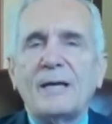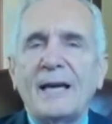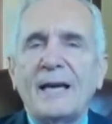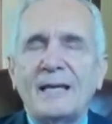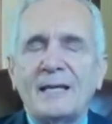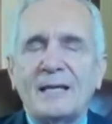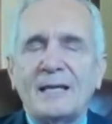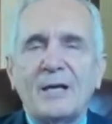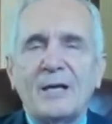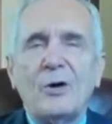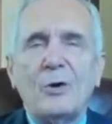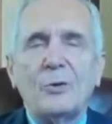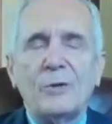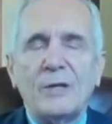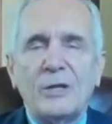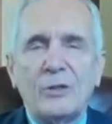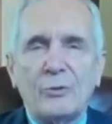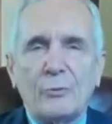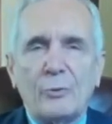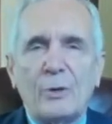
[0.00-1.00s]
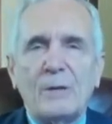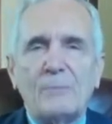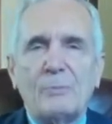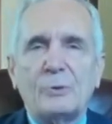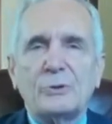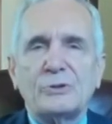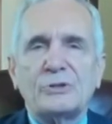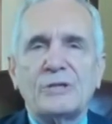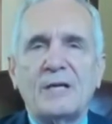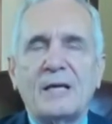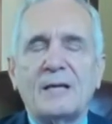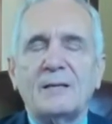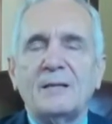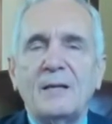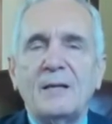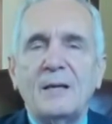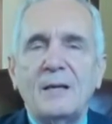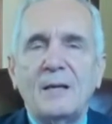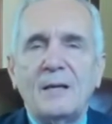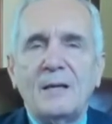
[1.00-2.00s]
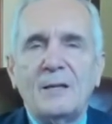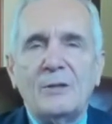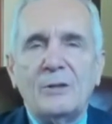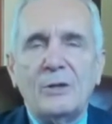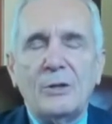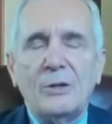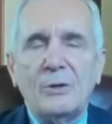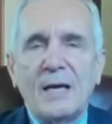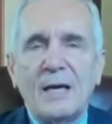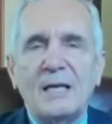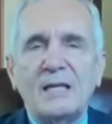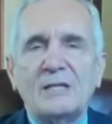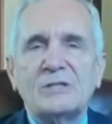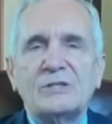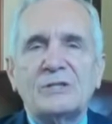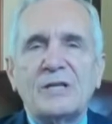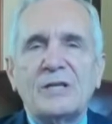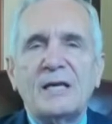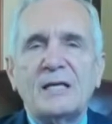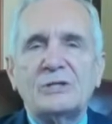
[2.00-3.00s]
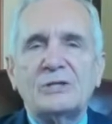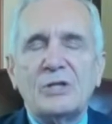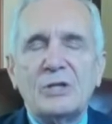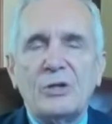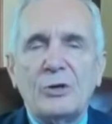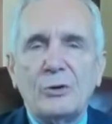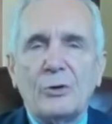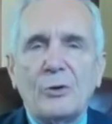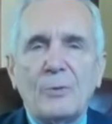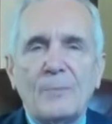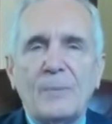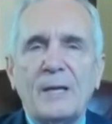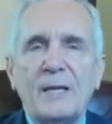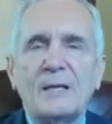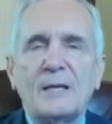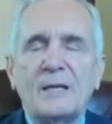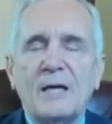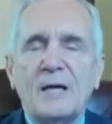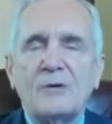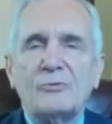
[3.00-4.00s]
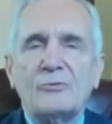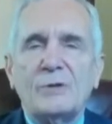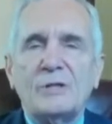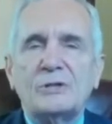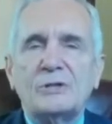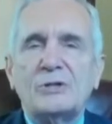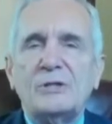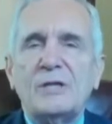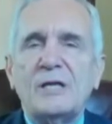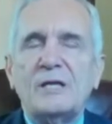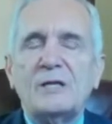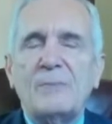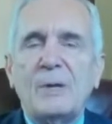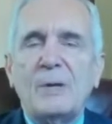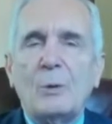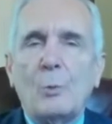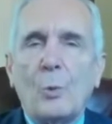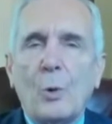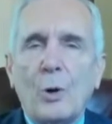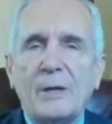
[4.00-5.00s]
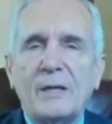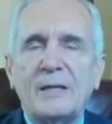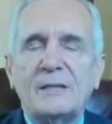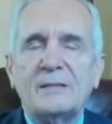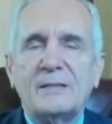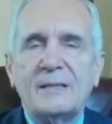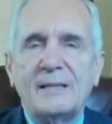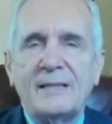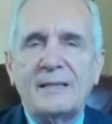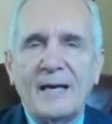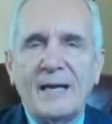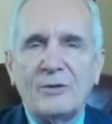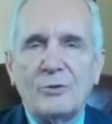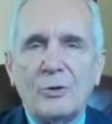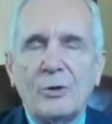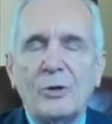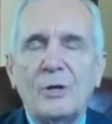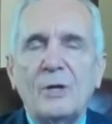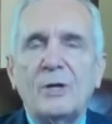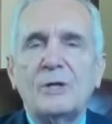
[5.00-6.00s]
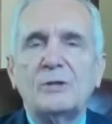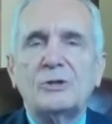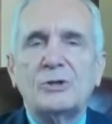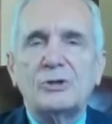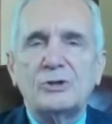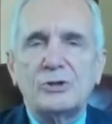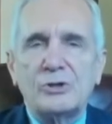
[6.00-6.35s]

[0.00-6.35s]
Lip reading: Canada, only 3%. The United States and the European countries need to be working together to